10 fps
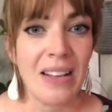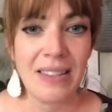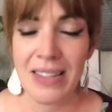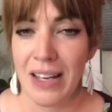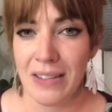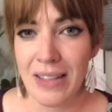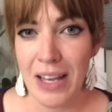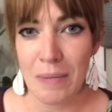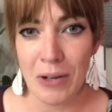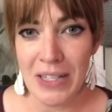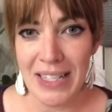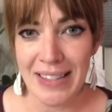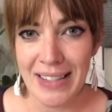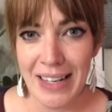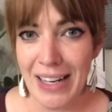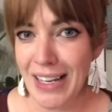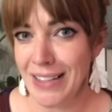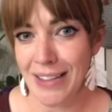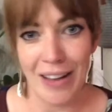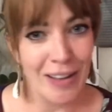Sounds kind of more intense than it is.
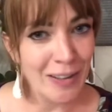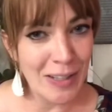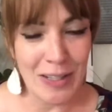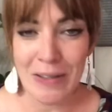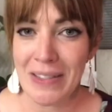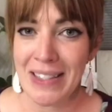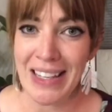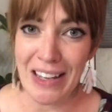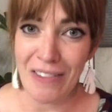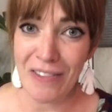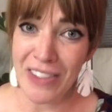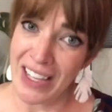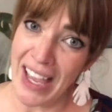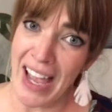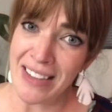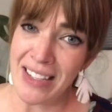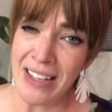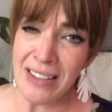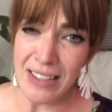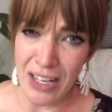All you do is leave the
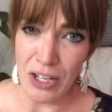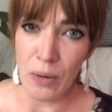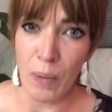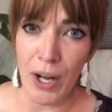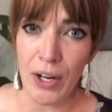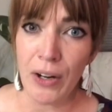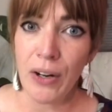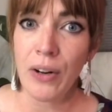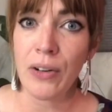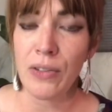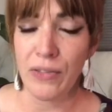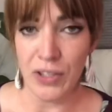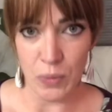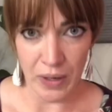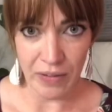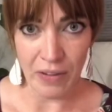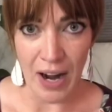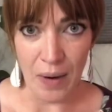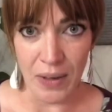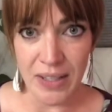castings in your water for 24
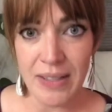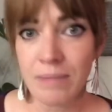hours,